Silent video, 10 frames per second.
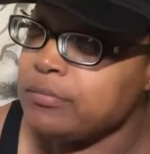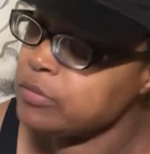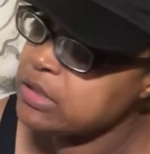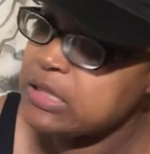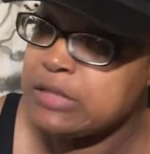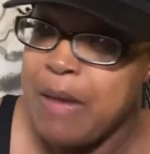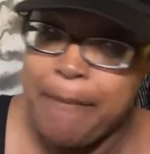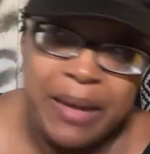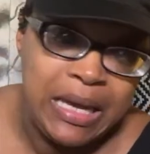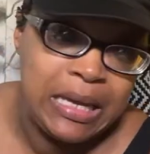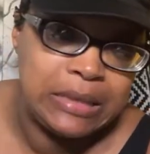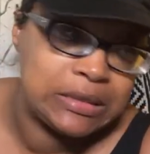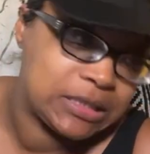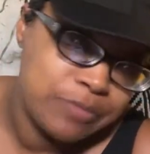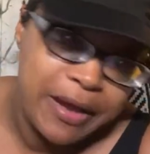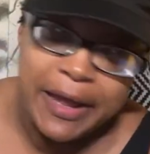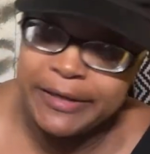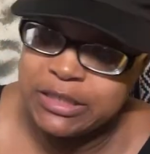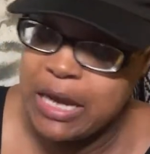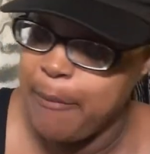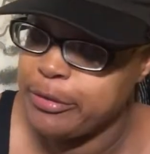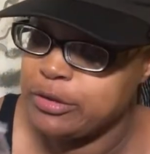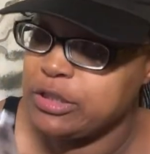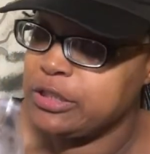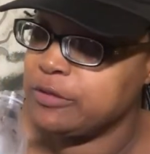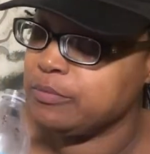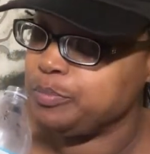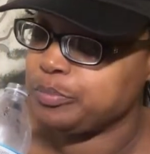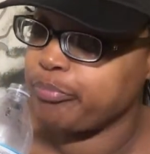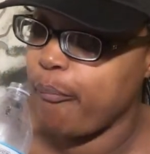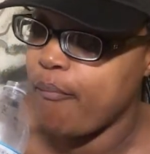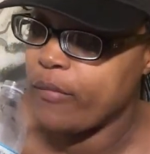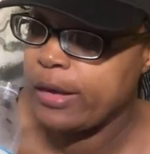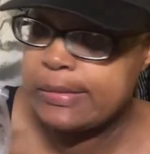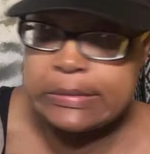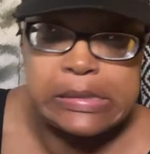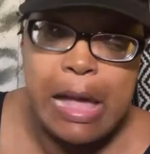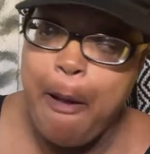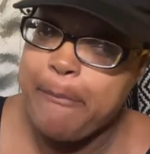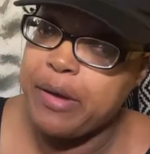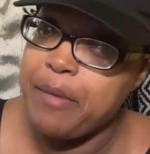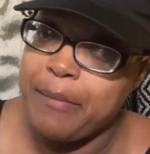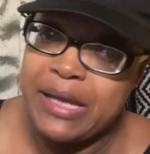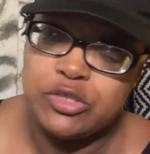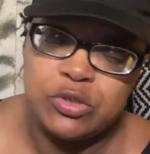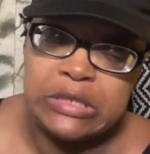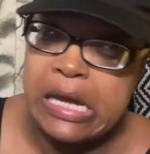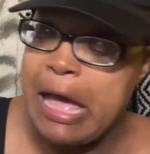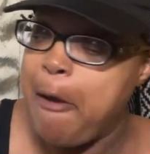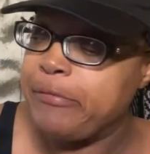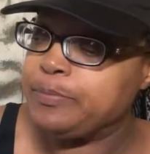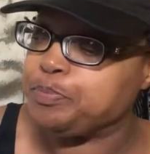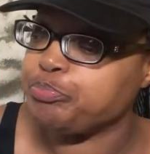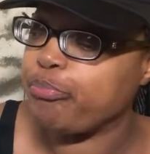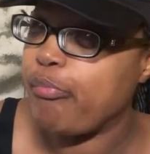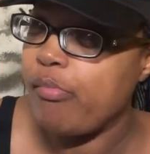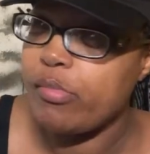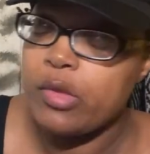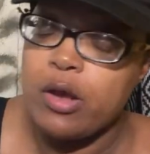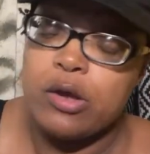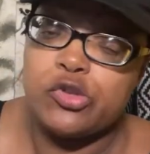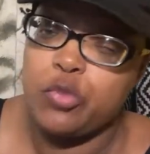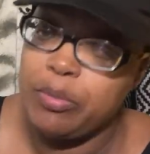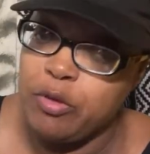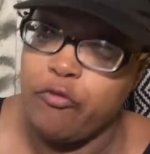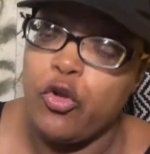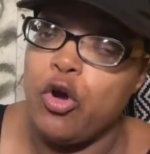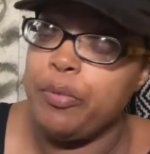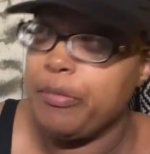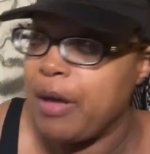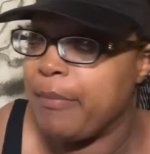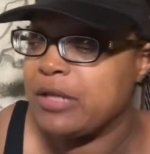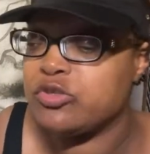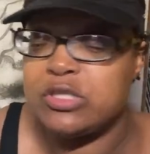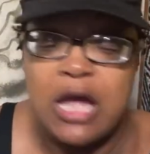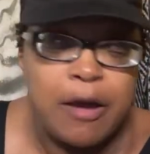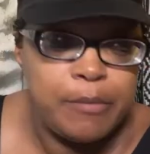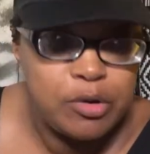This is my bed. This is my nighttime routine. Put my mattress down. Sweep the floor. Put my mattress down.